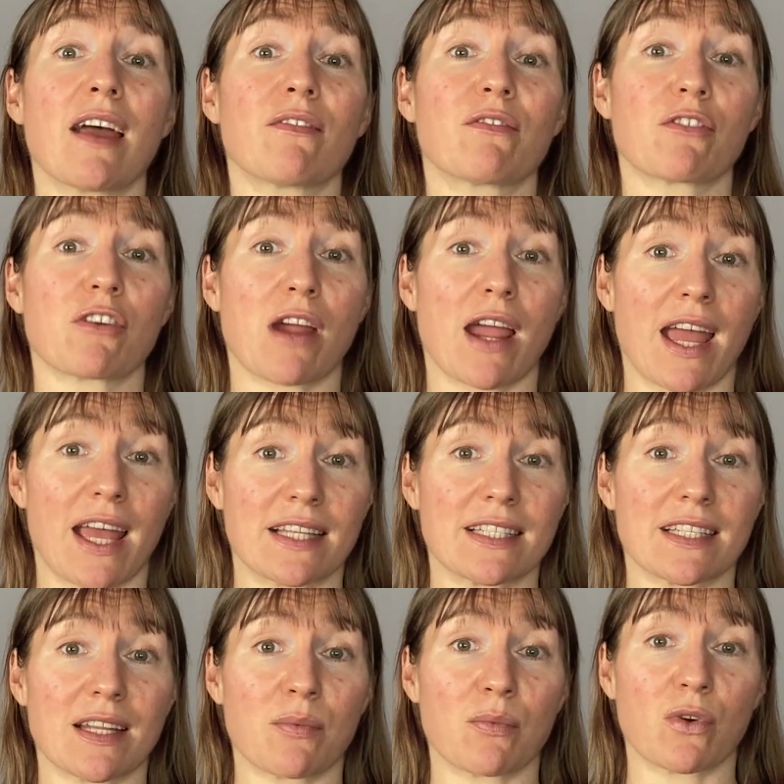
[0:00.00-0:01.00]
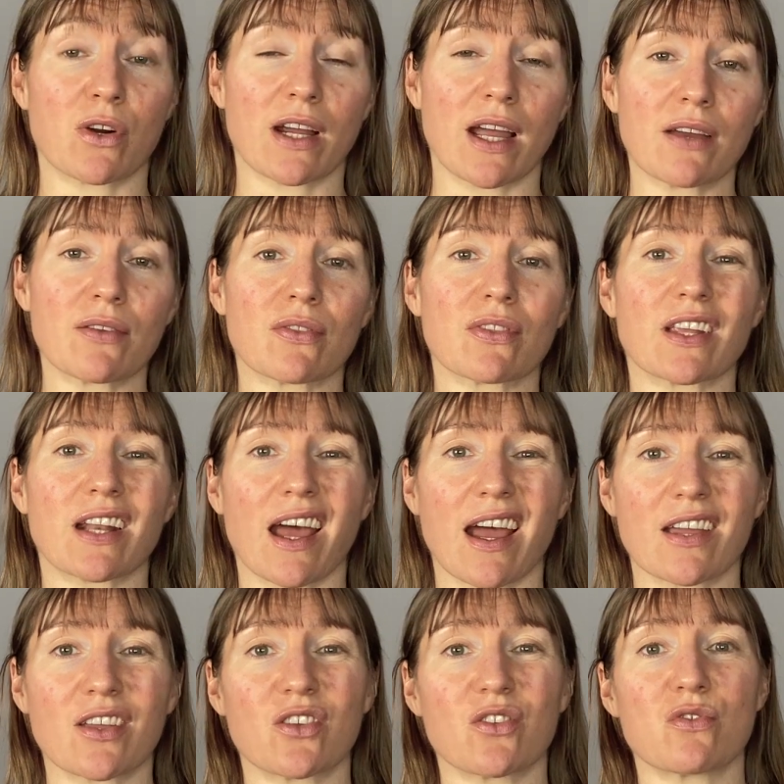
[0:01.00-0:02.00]
for a handstand workout that
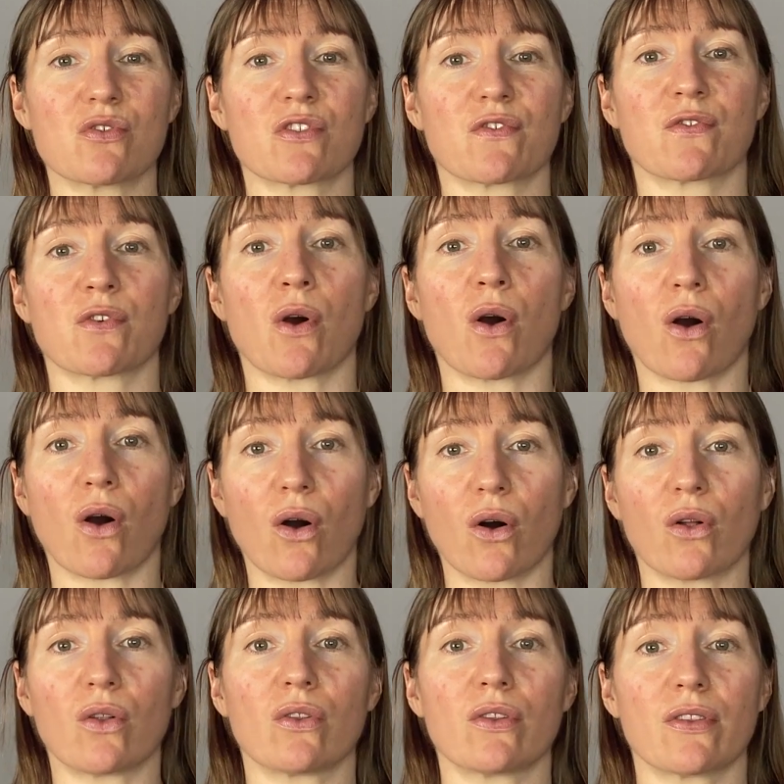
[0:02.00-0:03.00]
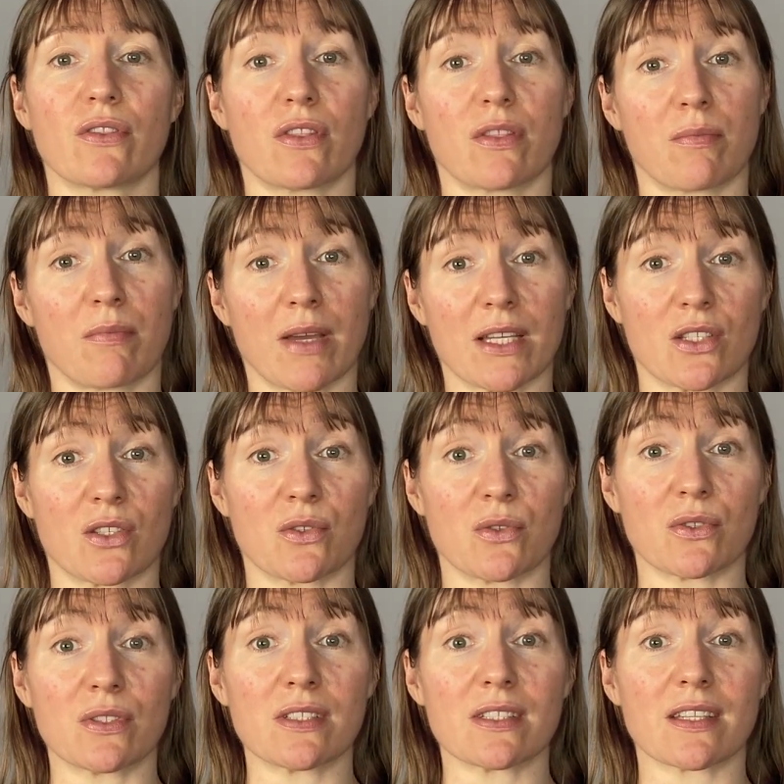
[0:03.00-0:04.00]
I use for all my
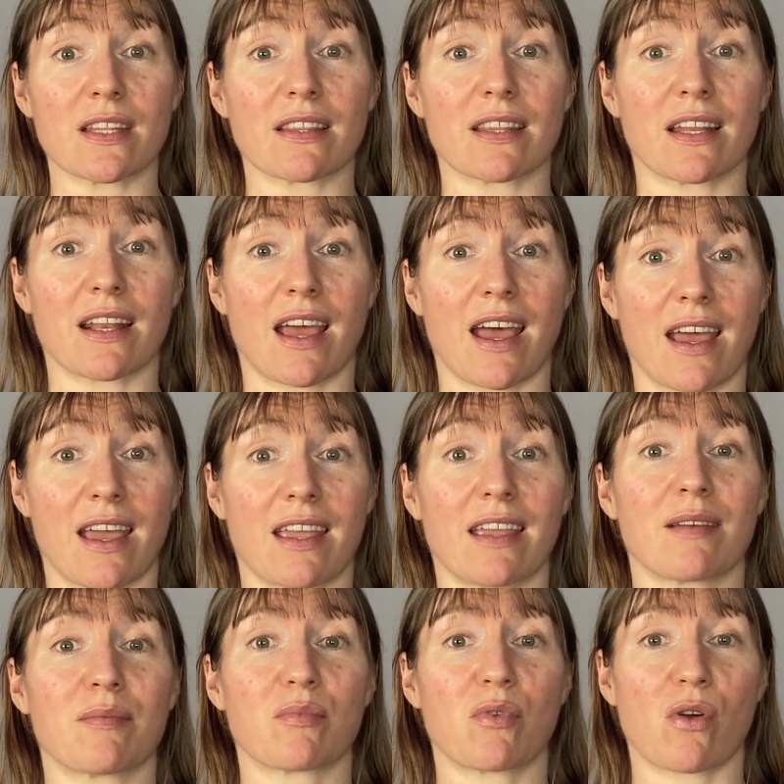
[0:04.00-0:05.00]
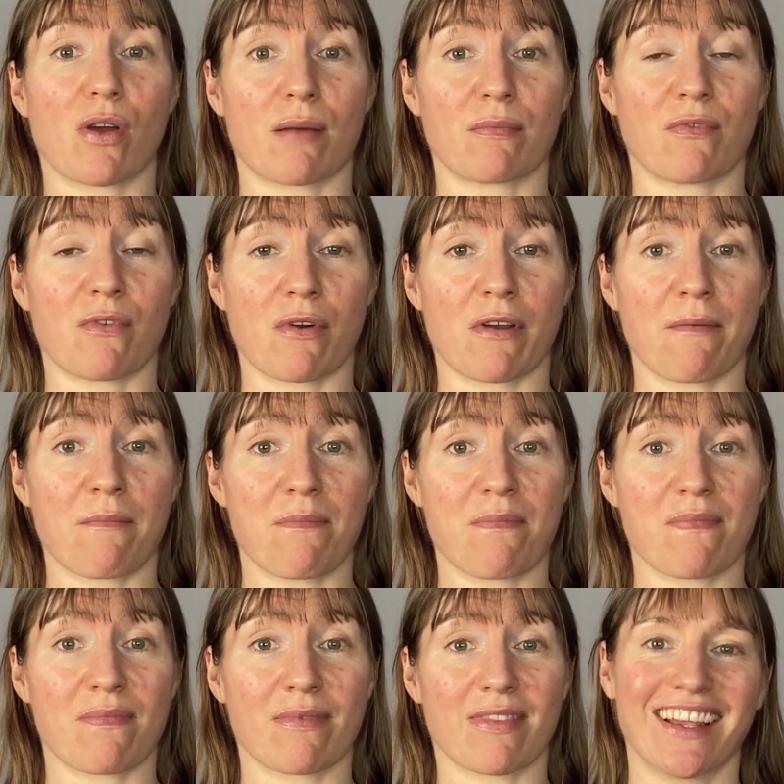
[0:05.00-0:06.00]
students that I program for.
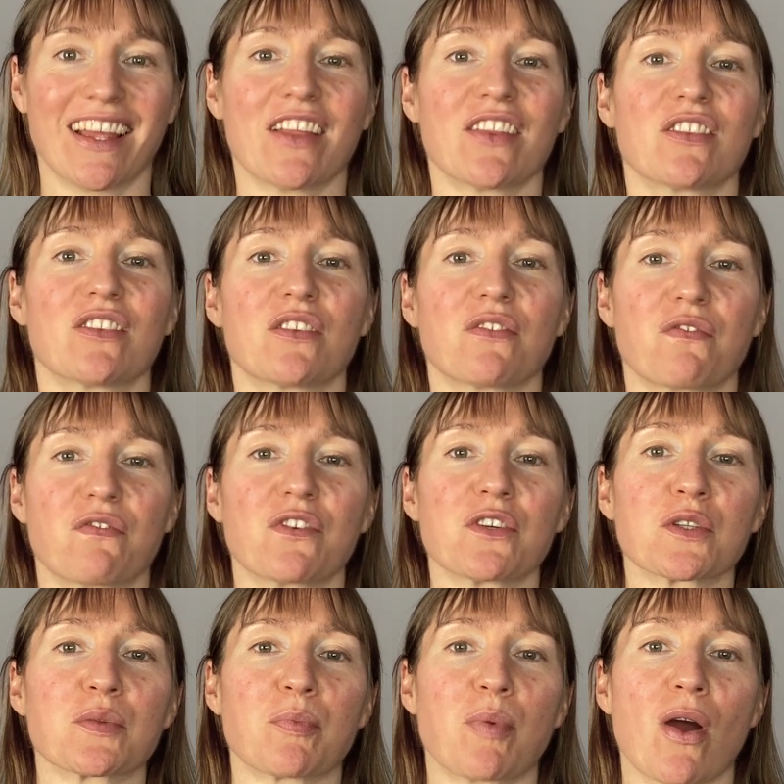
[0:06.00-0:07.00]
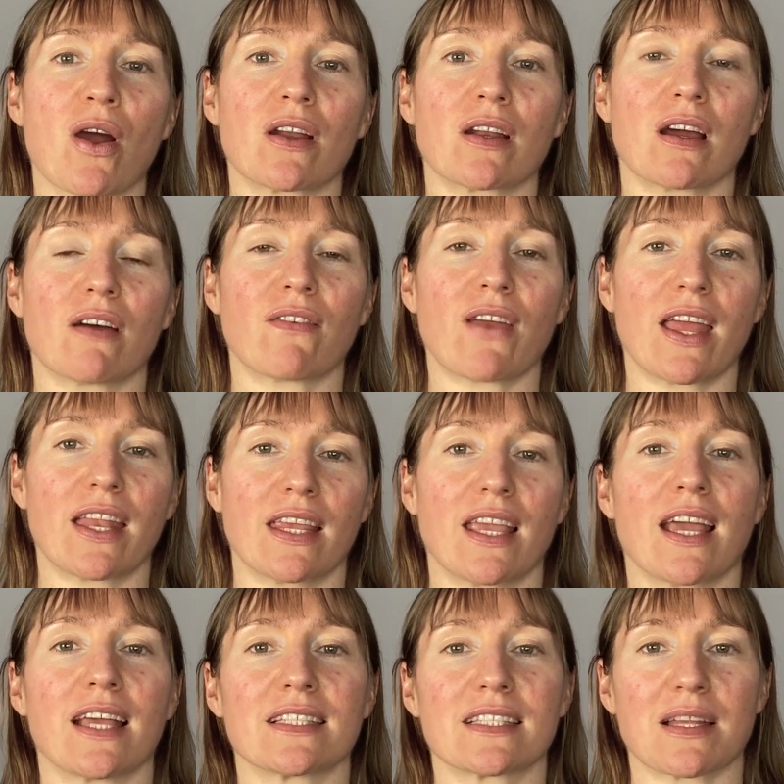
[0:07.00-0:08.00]
The first part of any
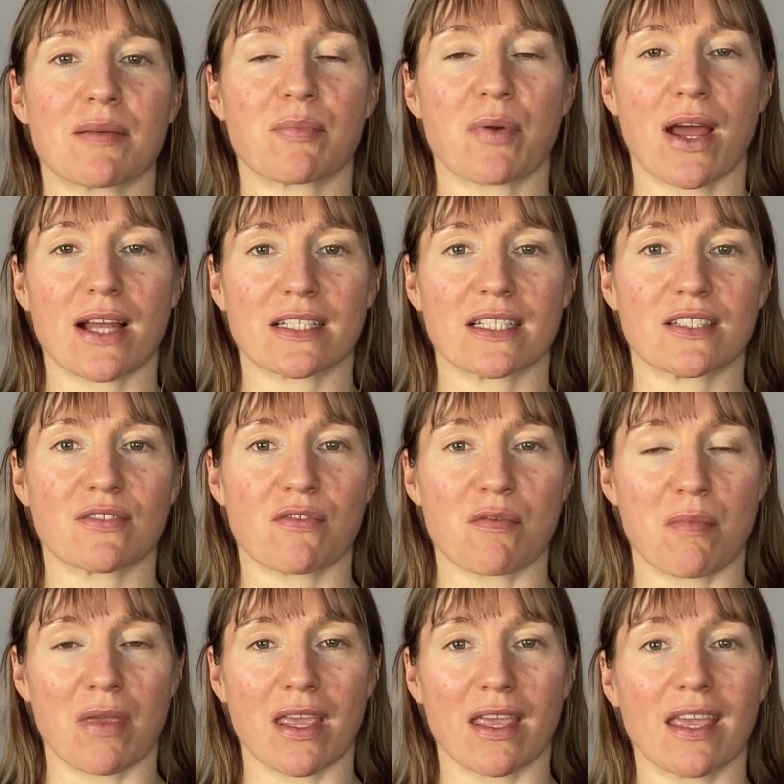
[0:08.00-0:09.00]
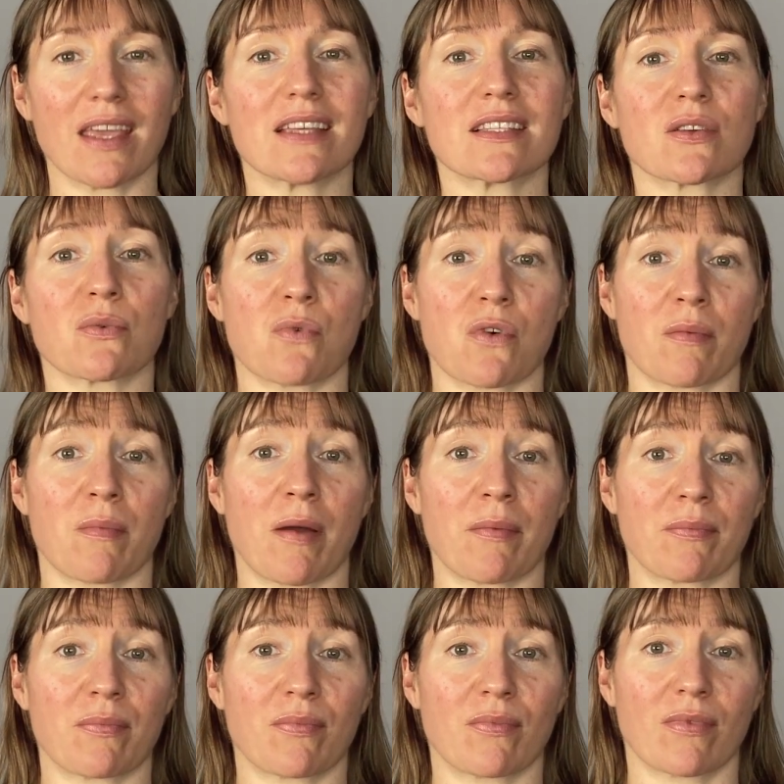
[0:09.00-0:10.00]
handstand practice for me is a warm-up.
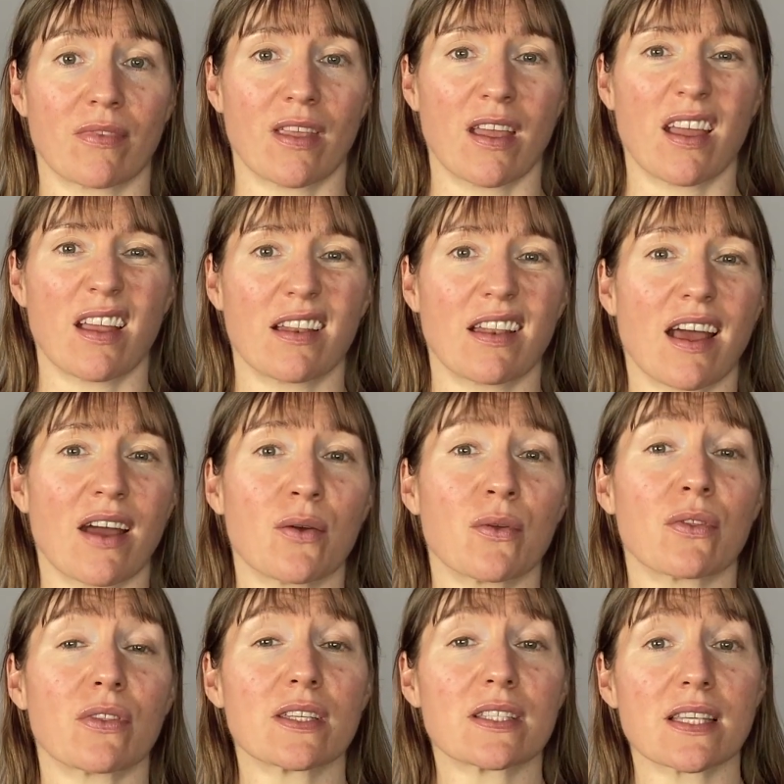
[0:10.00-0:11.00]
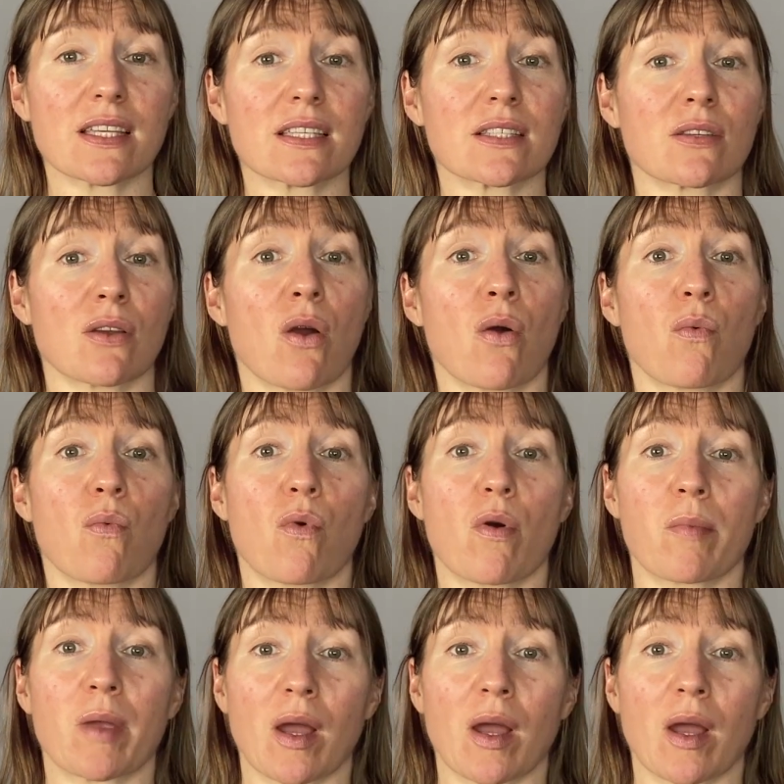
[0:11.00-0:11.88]
Now, this is warming